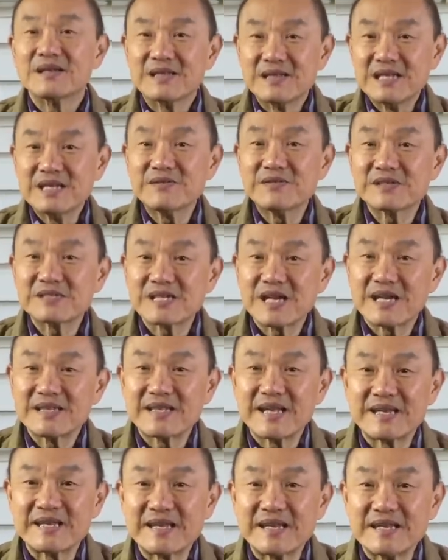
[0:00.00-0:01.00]
Leave aside
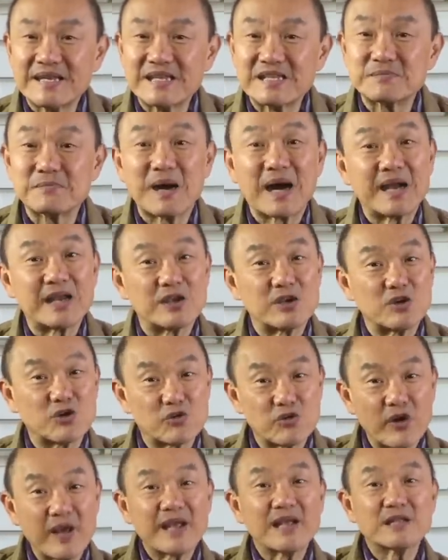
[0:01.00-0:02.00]
that it is my
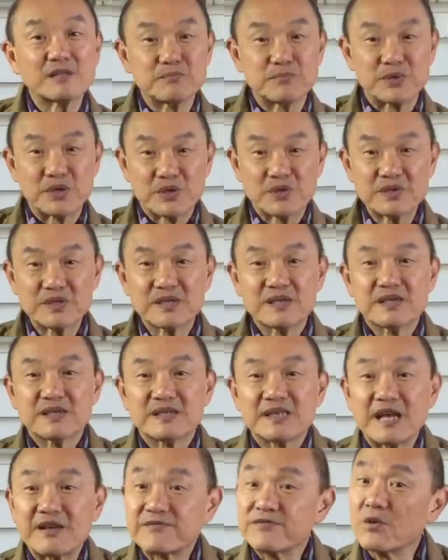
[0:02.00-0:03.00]
grail boot
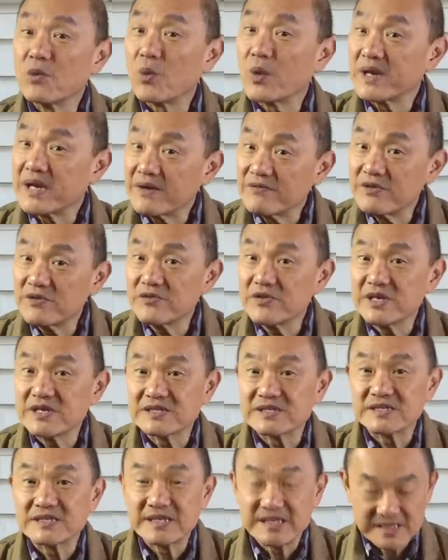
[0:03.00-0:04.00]
that, for whatever
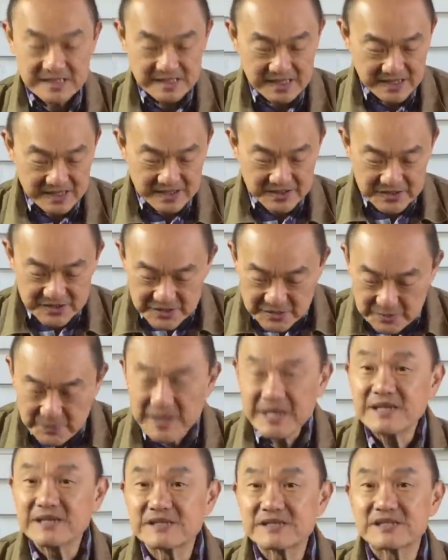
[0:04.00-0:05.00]
reason, it
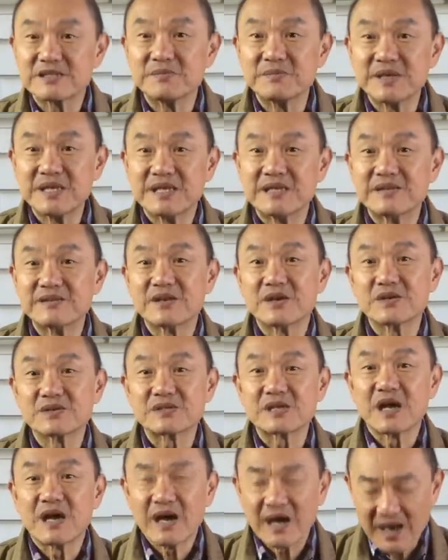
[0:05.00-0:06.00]
speaks to me in
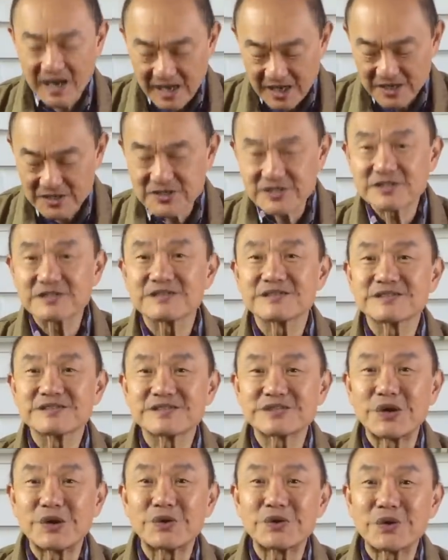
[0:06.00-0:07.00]
those hushed,
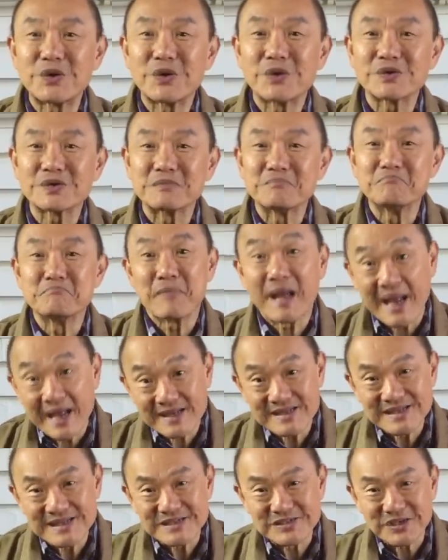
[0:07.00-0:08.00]
so-called
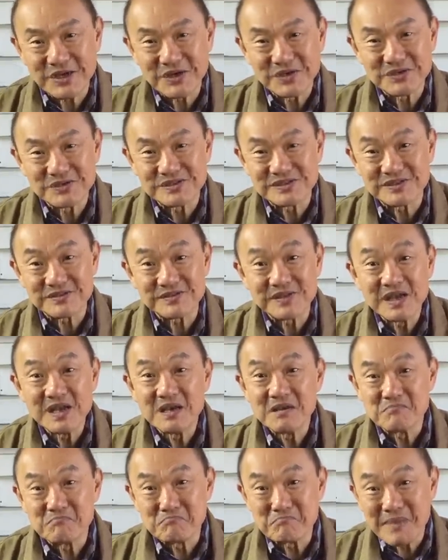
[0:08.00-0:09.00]
manly tones of
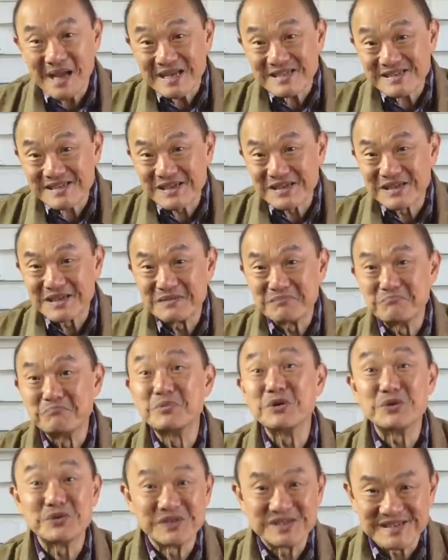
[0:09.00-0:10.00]
masculine
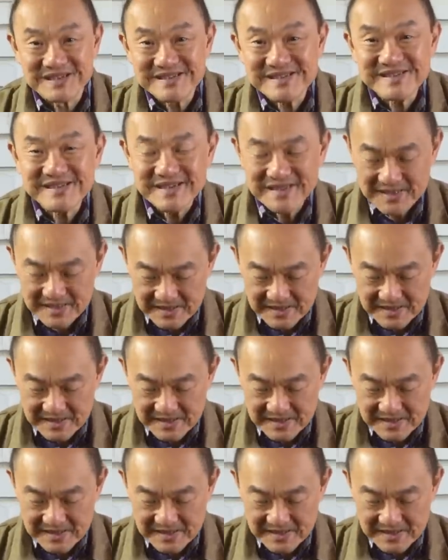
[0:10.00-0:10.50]
bootness.